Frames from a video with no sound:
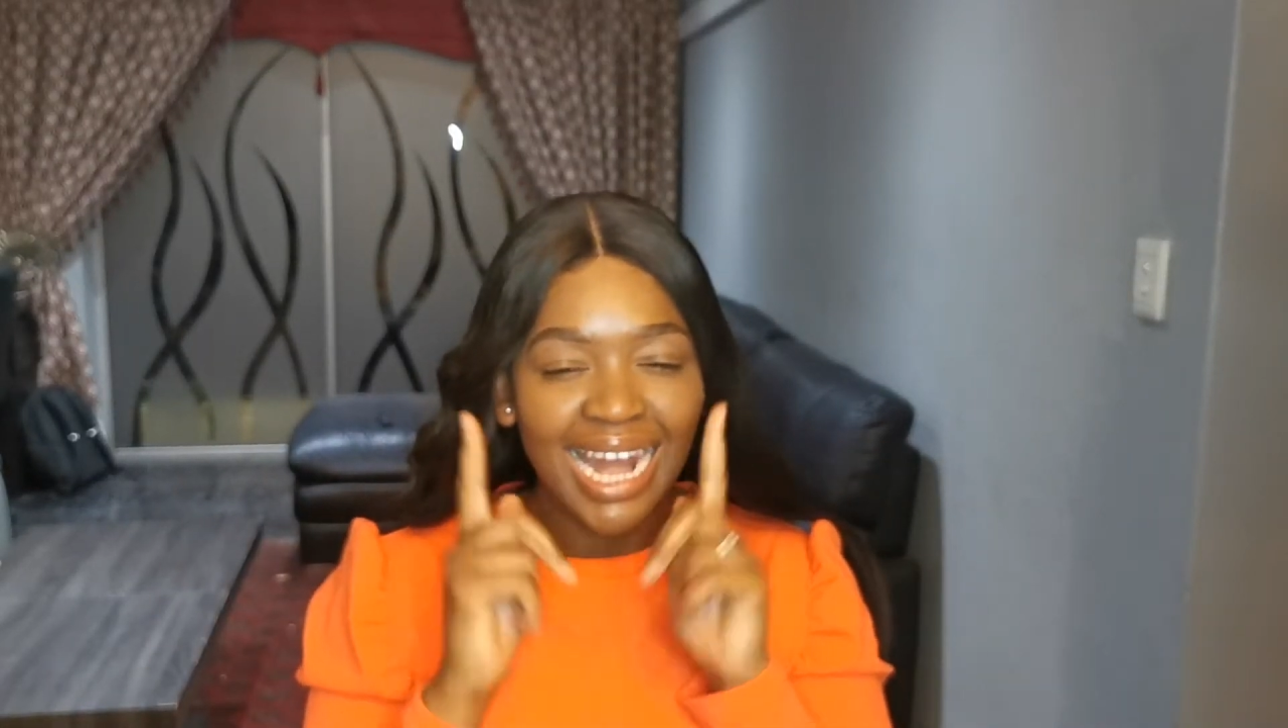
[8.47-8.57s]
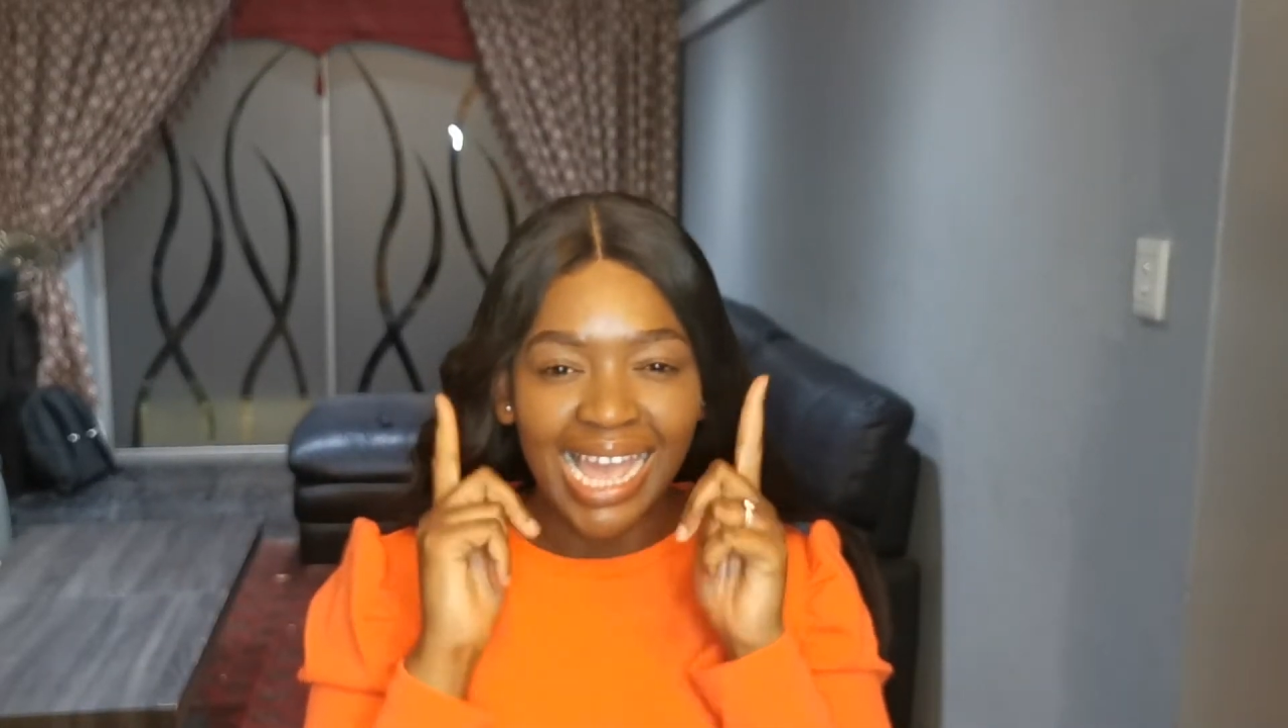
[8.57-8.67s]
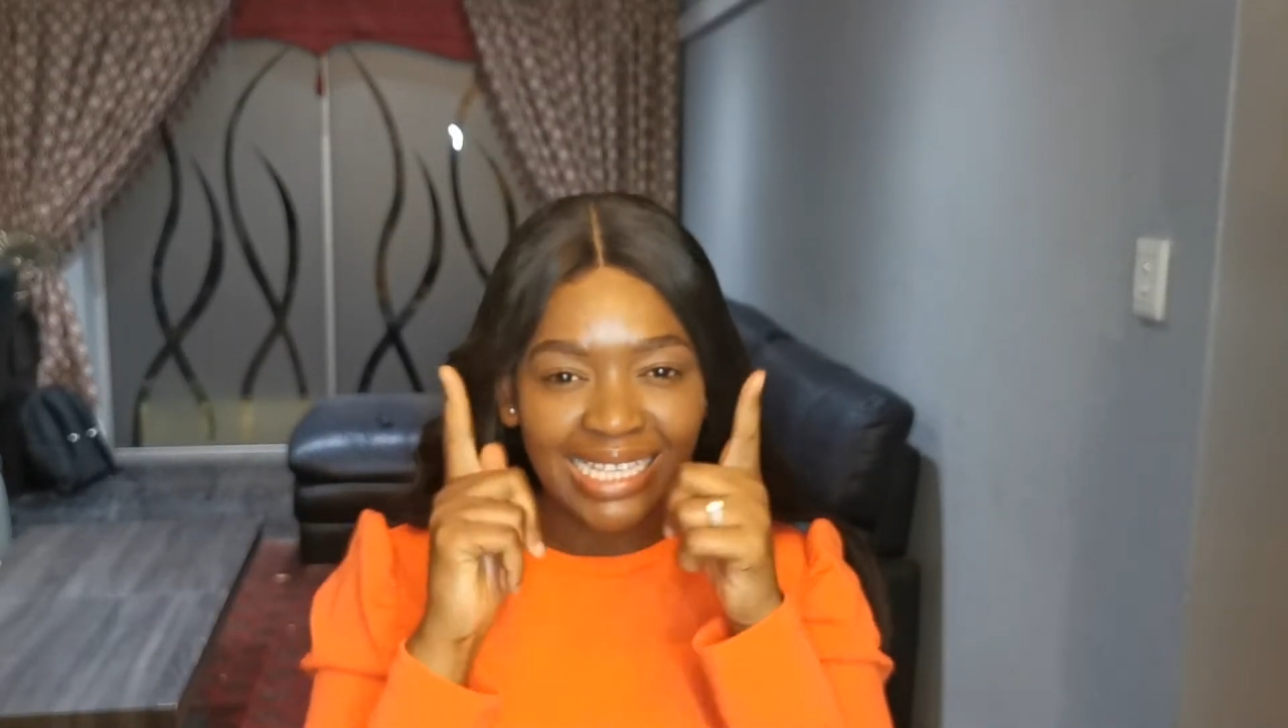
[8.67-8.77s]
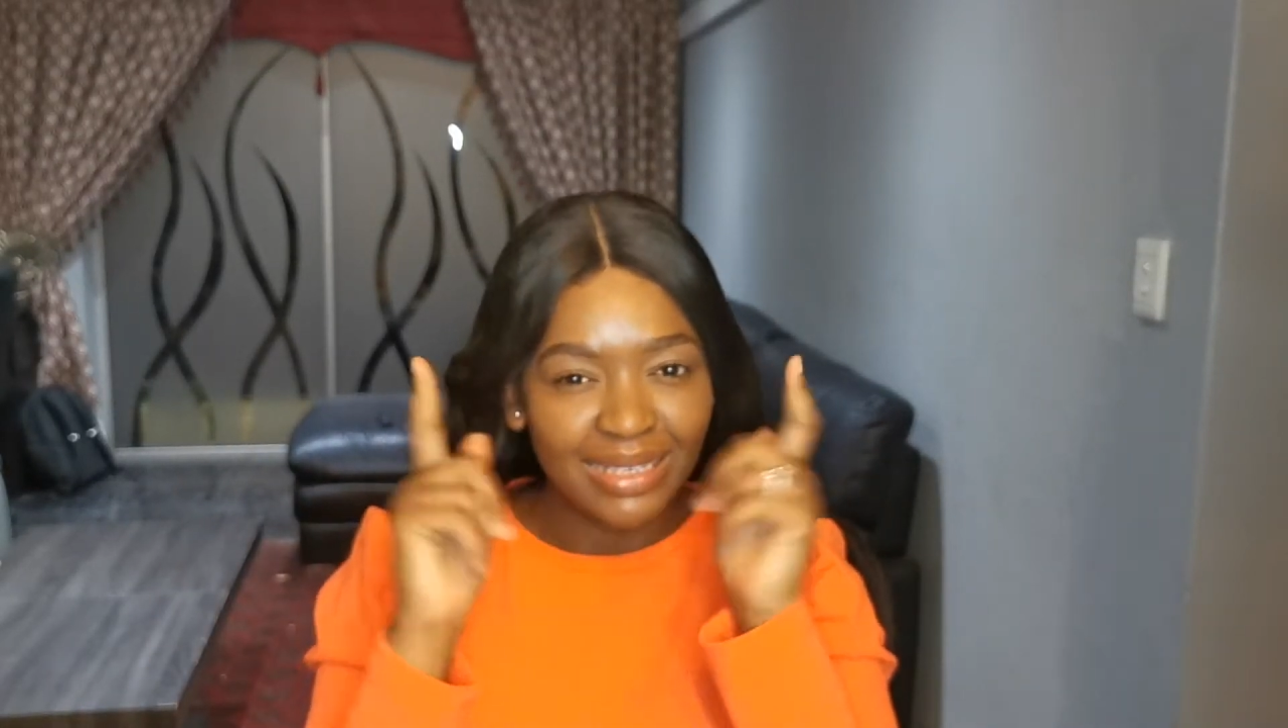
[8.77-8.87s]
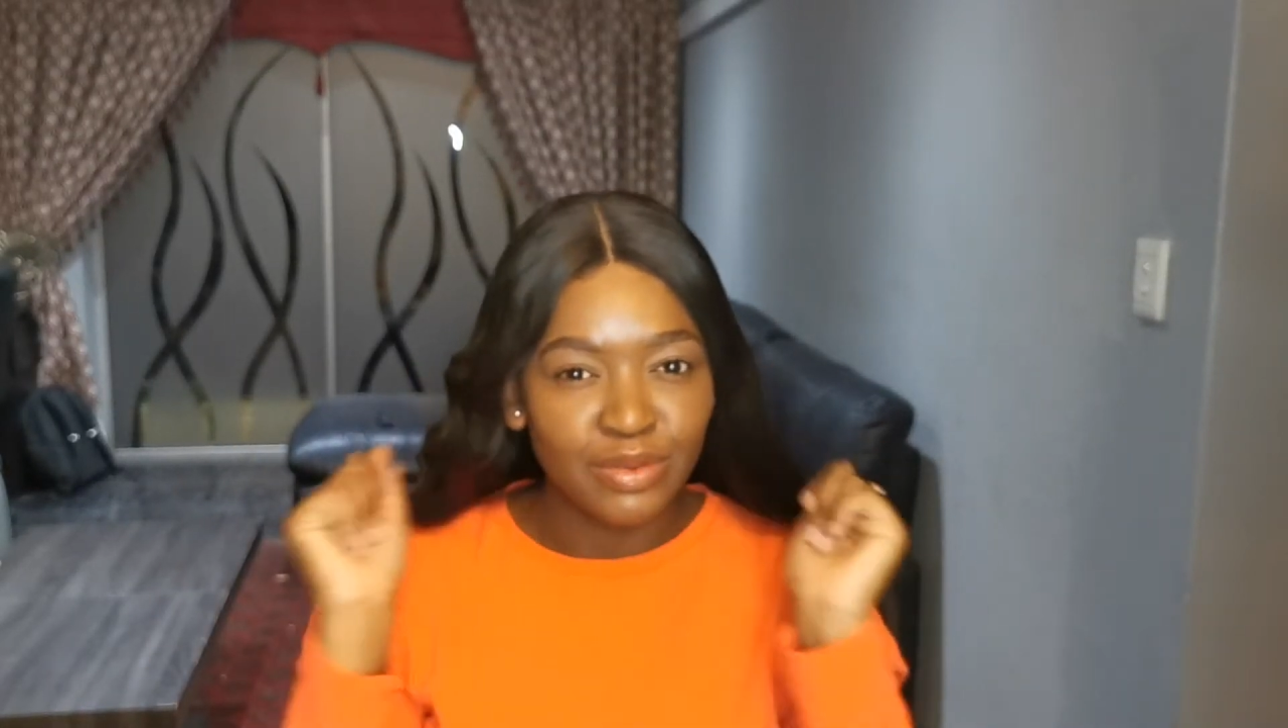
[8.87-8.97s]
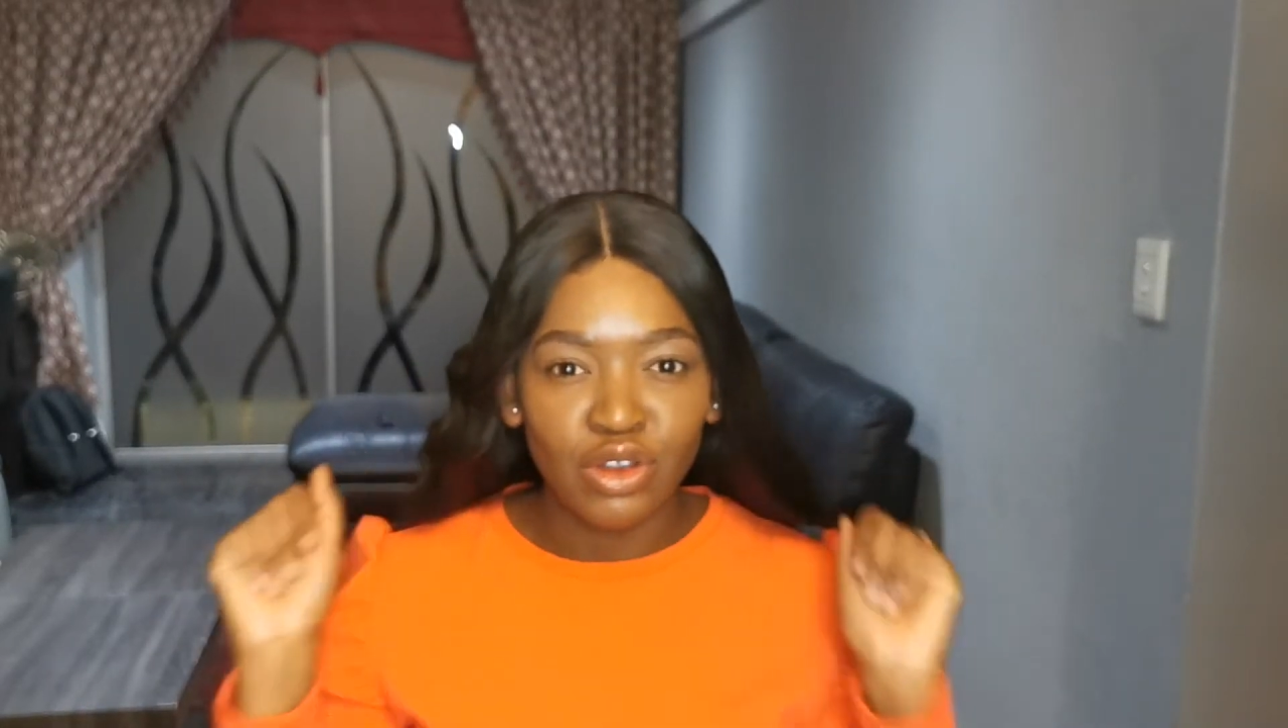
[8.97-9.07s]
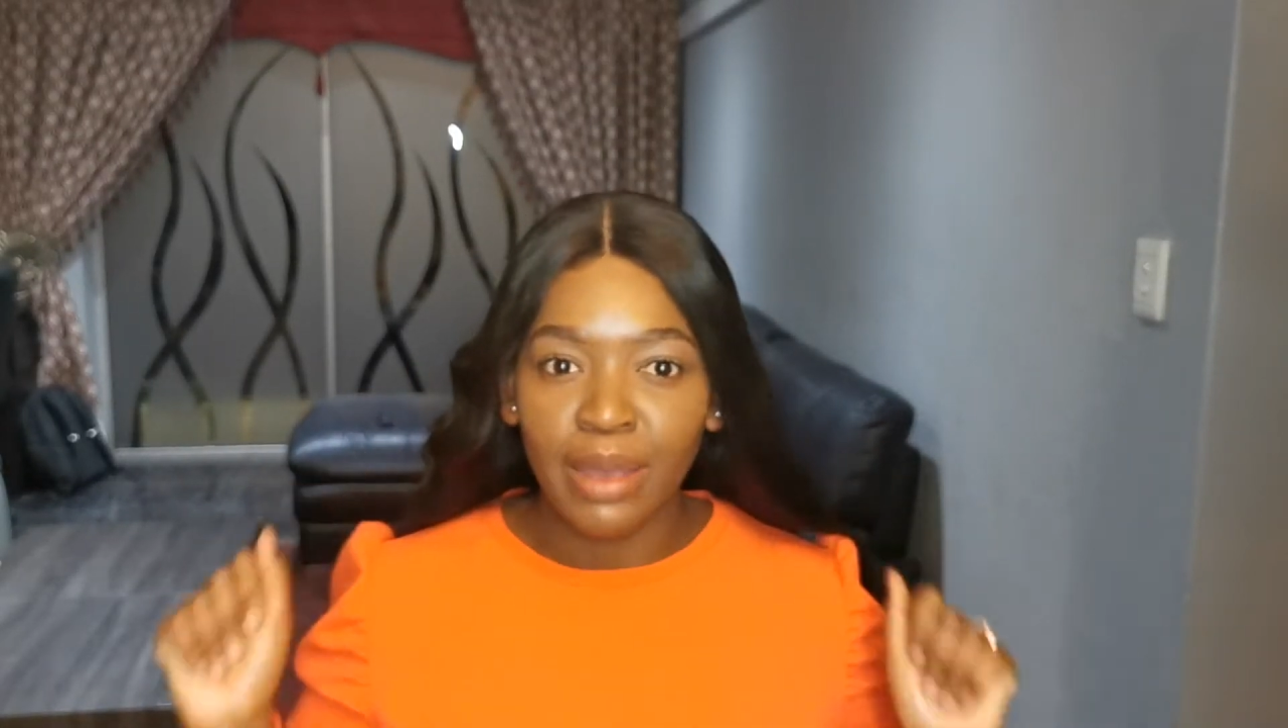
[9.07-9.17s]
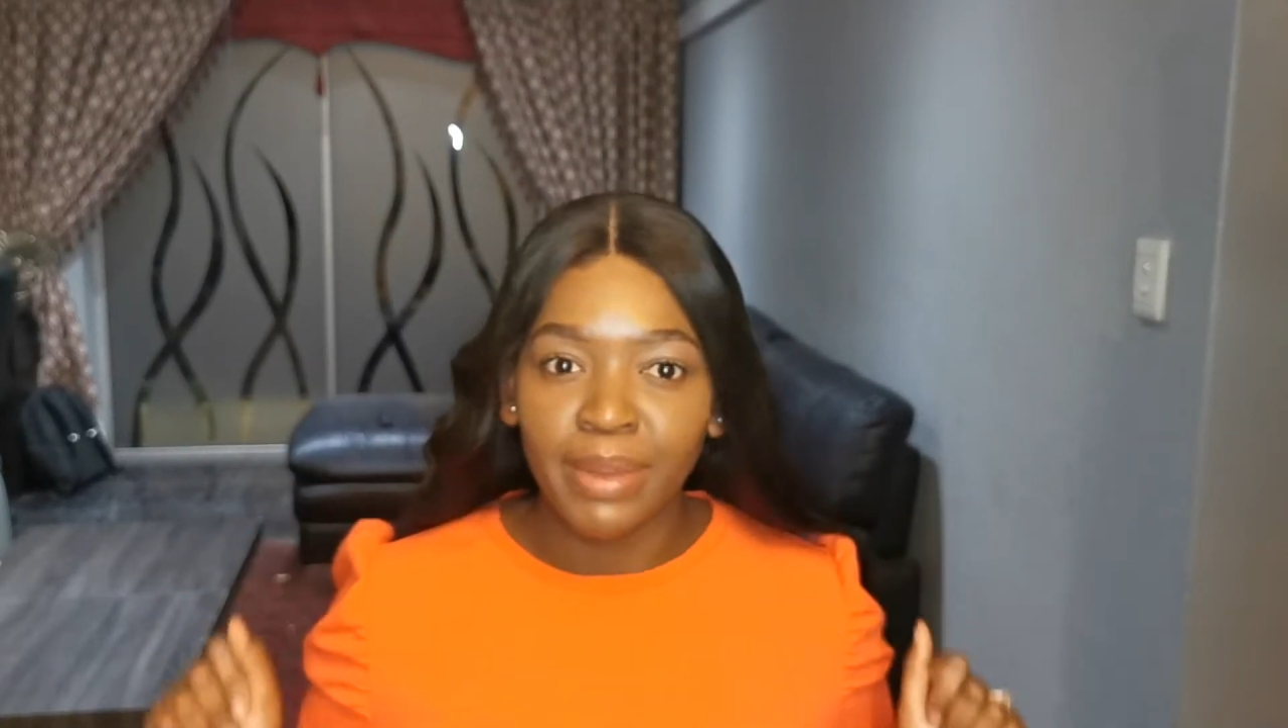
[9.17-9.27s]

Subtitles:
like, subscribe,